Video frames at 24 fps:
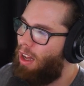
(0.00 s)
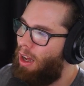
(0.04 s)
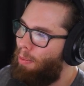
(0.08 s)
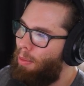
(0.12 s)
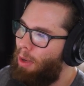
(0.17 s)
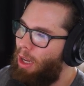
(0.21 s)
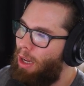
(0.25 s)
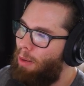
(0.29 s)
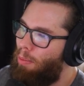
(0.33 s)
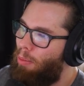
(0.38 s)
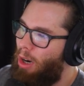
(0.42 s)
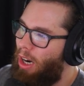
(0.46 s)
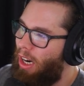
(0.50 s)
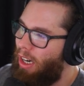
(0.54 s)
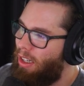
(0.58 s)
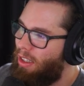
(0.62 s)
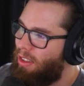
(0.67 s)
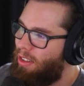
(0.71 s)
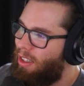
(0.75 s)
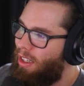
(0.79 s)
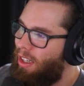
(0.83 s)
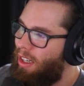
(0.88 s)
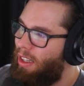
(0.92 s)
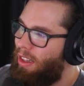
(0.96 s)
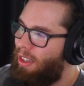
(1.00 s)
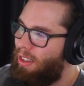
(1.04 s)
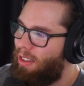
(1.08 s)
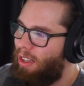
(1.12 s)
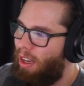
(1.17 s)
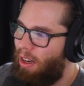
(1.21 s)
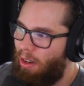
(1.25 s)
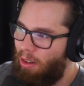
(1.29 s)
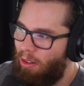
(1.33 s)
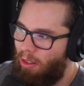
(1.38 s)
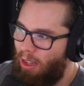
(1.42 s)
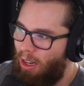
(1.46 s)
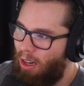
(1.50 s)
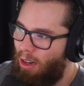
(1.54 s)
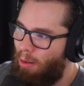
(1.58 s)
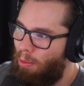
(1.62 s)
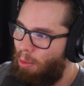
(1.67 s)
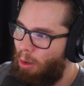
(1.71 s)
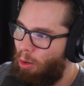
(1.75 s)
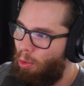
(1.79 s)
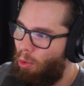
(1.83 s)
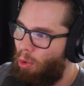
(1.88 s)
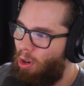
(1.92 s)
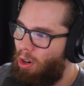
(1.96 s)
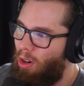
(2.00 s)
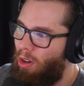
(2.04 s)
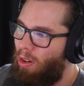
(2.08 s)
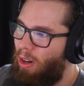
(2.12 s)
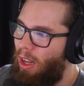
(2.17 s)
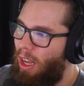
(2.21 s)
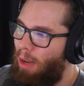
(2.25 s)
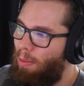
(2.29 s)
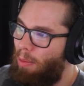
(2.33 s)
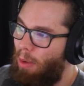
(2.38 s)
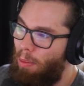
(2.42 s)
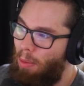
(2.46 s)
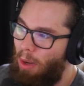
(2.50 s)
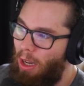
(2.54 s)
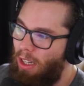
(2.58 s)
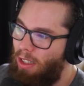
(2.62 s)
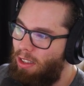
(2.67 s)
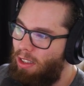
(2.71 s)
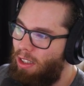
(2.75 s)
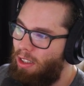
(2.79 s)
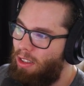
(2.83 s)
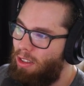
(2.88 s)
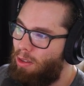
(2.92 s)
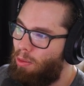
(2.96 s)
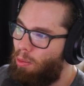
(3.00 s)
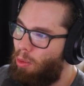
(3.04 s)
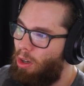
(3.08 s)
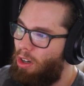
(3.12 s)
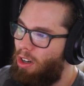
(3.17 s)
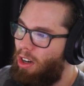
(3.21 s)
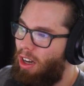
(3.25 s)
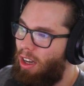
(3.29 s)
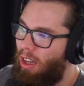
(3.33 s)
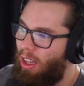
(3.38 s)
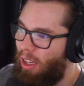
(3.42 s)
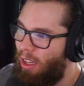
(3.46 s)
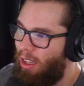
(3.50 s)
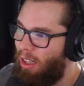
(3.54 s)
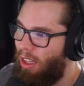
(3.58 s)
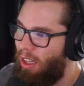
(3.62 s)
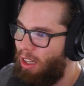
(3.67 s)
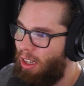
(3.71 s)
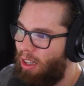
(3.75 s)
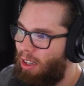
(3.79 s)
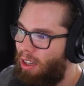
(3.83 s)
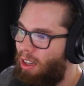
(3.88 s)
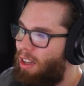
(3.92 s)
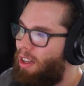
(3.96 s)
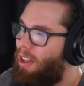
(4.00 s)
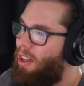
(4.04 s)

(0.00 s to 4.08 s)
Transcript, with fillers: I began practicing in the psychotherapy world and my patients were not healing.